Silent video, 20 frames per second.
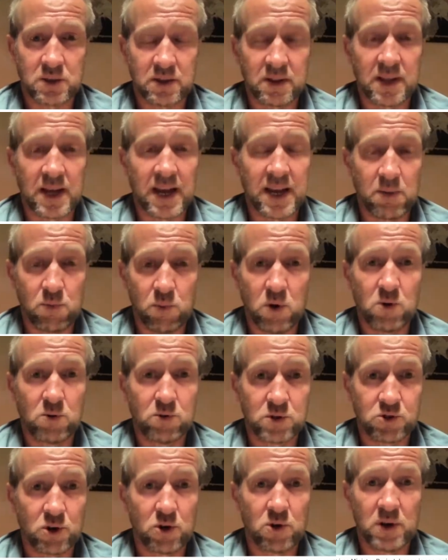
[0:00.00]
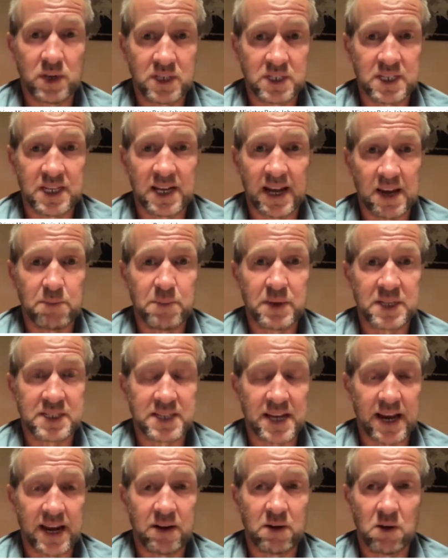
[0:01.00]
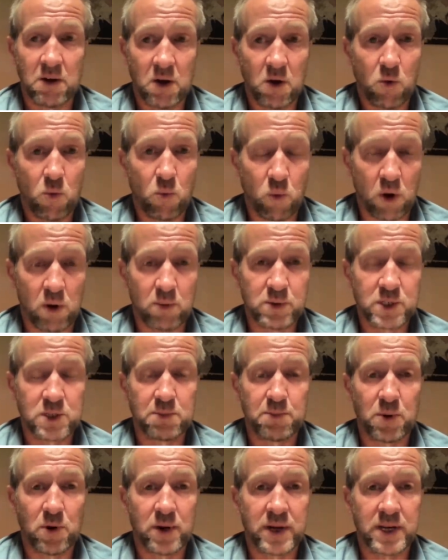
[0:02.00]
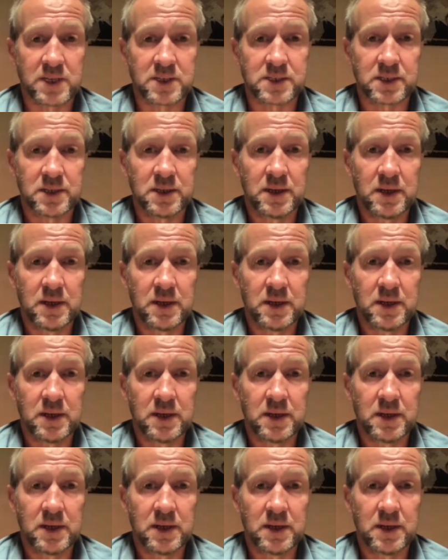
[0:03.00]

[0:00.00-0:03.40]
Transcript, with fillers: they will truly today be saying, What was the point?